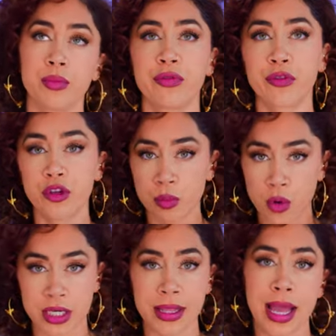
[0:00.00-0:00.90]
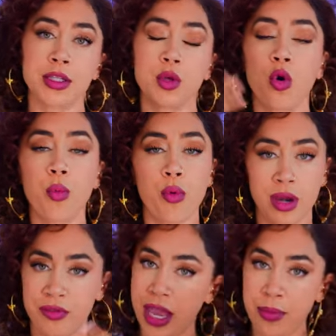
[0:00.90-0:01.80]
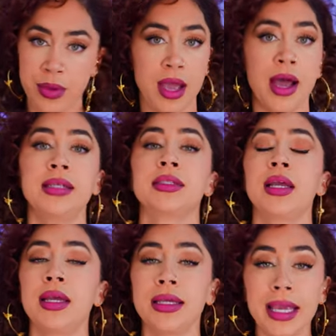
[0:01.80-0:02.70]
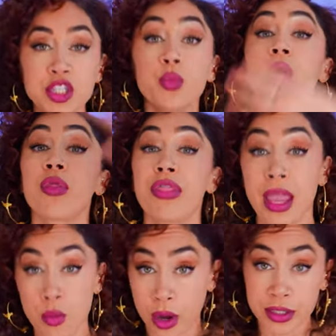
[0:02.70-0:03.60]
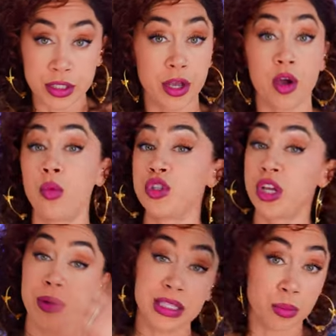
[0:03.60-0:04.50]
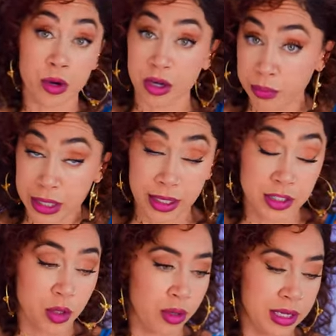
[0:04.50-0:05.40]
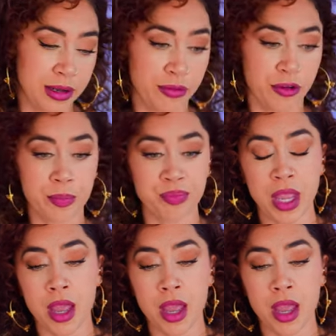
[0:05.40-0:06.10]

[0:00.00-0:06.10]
But furthermore to that, the whole point of KPIs, get to where they want to go, which can be somewhere completely, totally different.